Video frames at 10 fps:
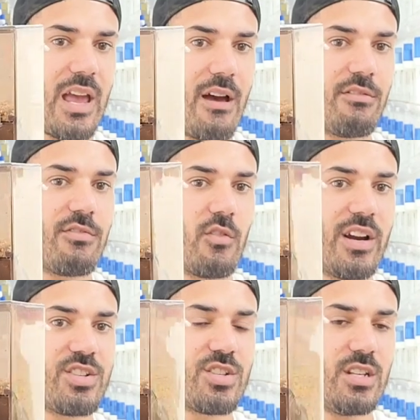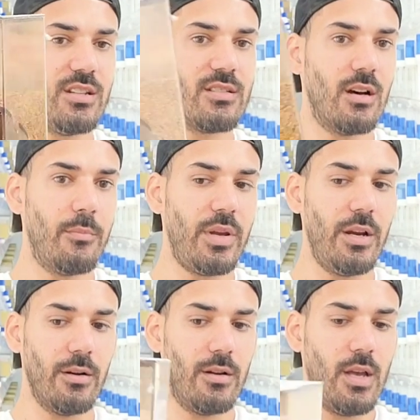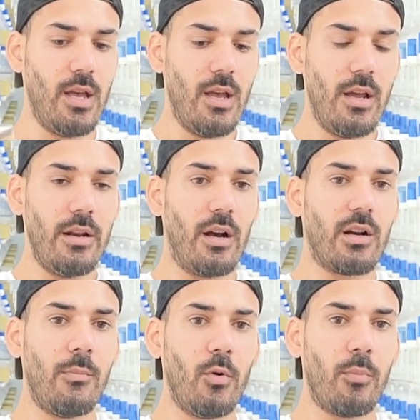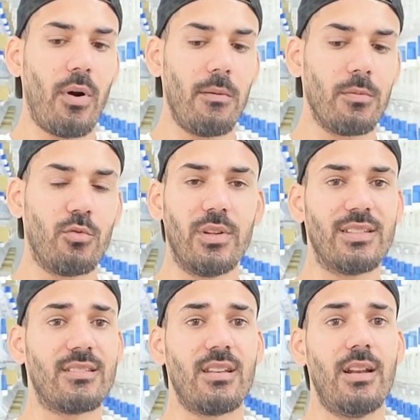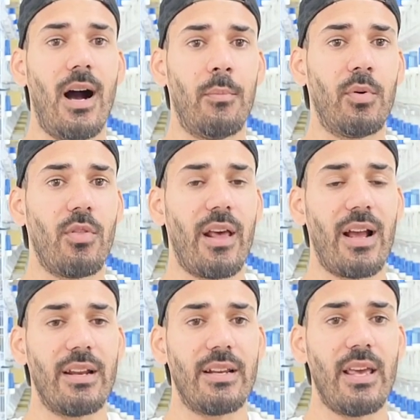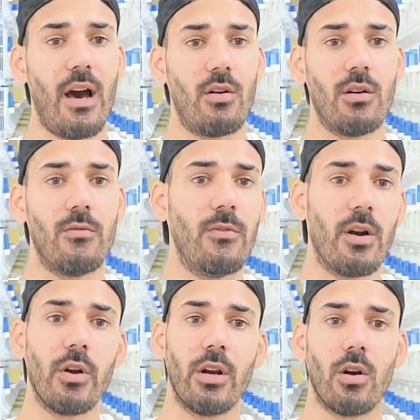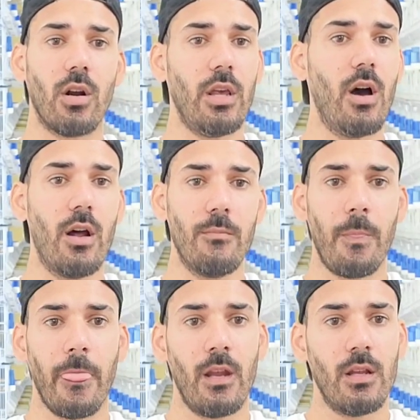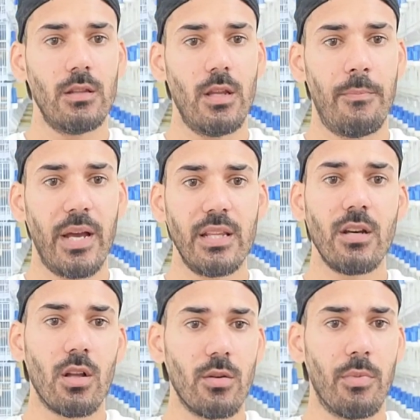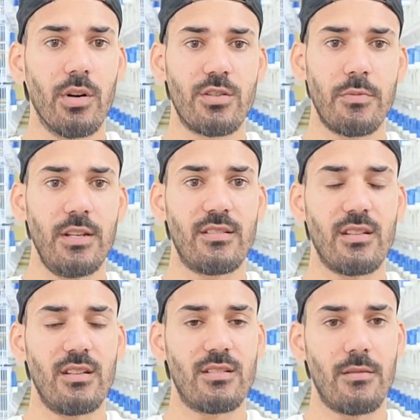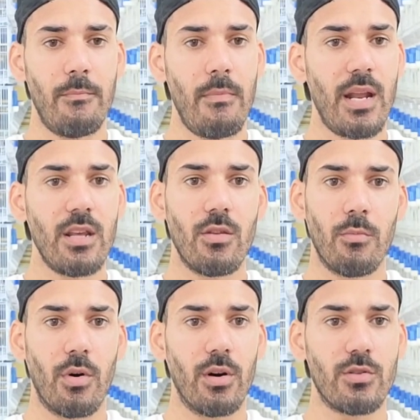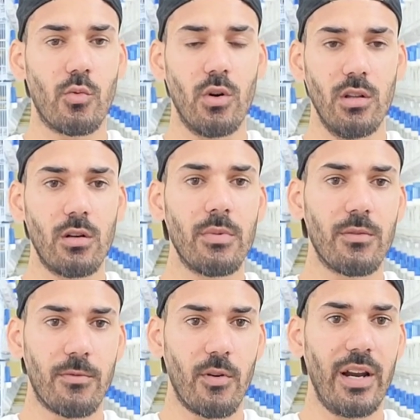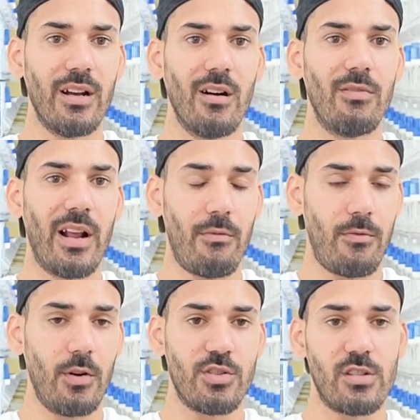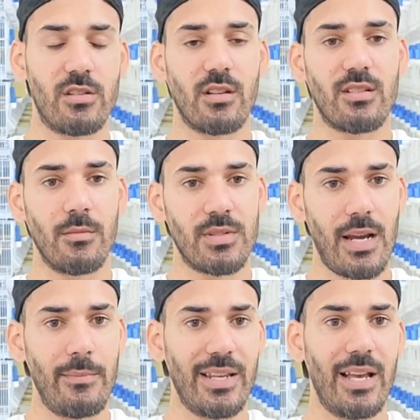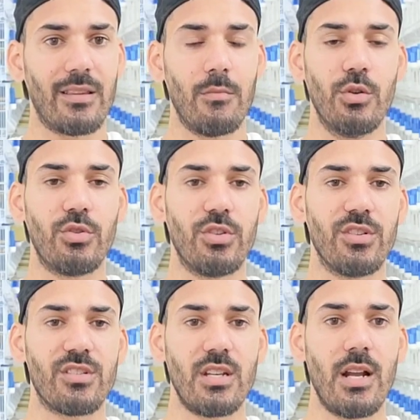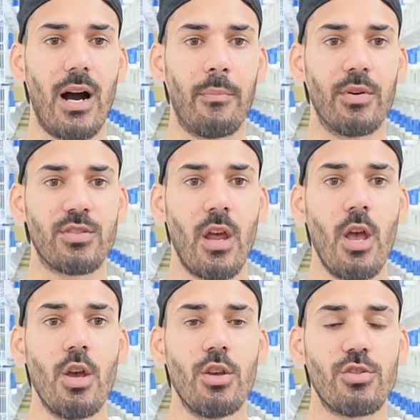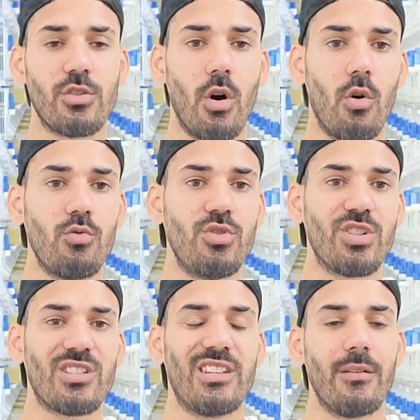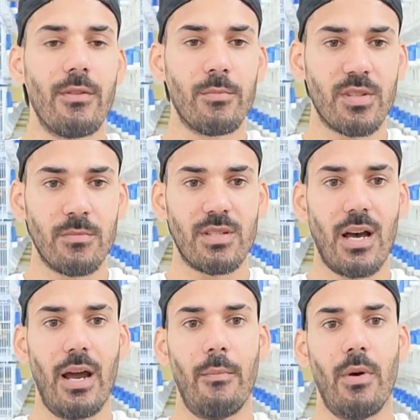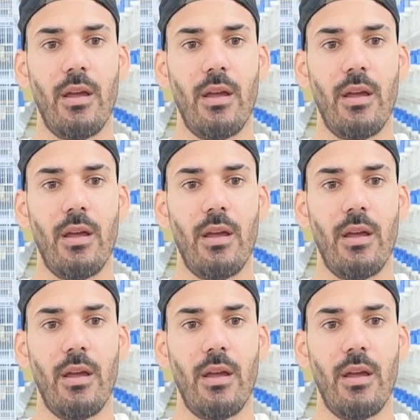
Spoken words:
have fresh seeds up here. Now, a couple of problems with the seed hopper that I encountered very early on. Depending on the bird species, many of the birds were a little bit afraid of it at first. It took some time to get them used to the seed hoppers. So just give them some time.